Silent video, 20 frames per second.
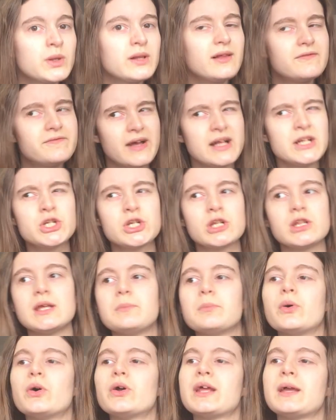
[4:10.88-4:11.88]
will eventually
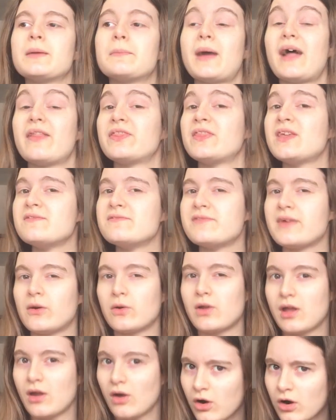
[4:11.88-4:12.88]
put him at the
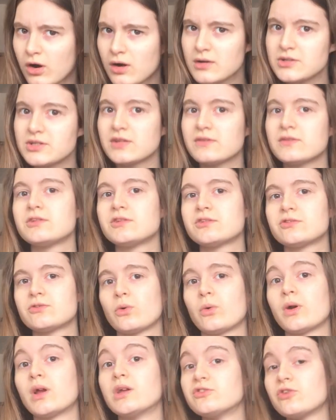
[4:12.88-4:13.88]
very heart of the
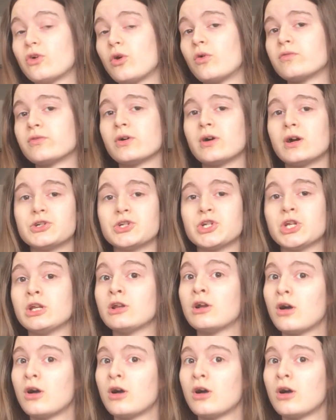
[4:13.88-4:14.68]
story's overarching